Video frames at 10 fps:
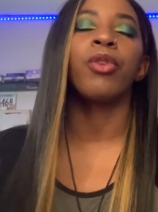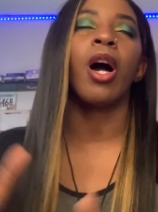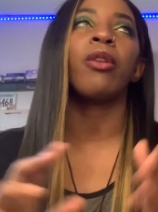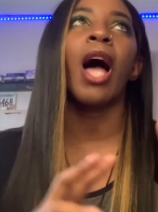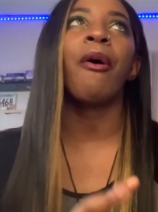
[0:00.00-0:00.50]

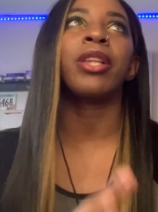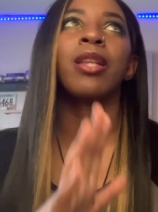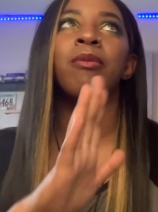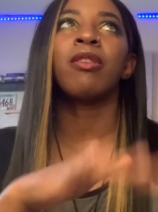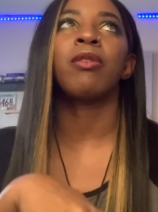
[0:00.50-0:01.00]
allowing them
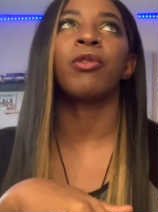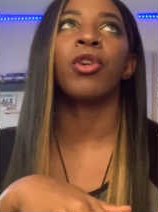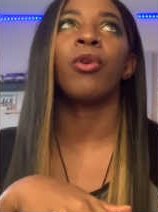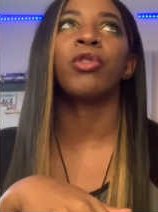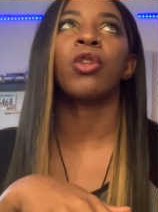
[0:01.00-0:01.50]
to dip their
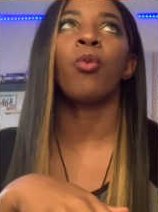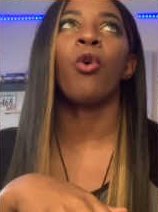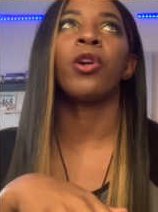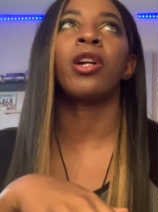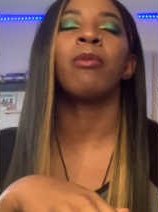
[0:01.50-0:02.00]
toes in the
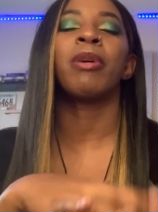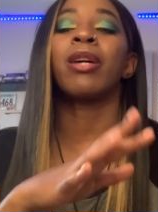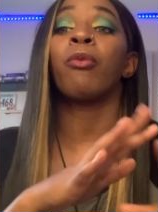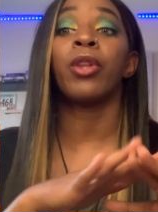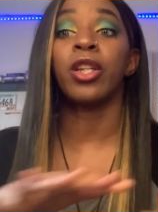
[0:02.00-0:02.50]
water,
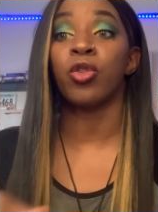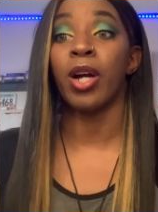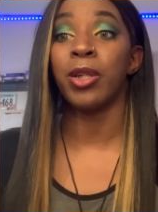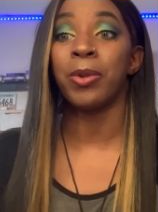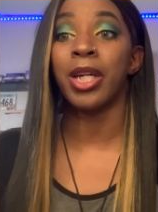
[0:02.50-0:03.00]
but will they
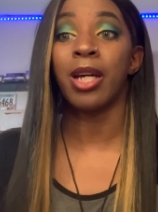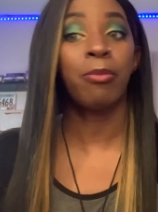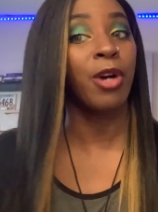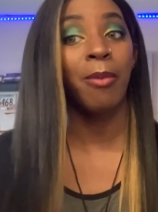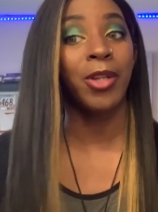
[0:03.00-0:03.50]
try you again?
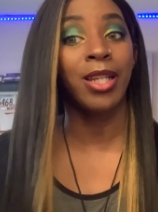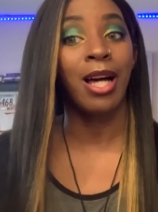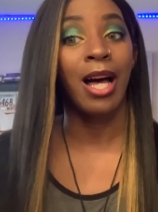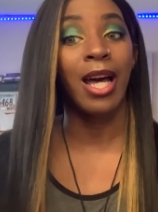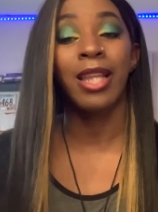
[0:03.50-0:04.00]
Probably not.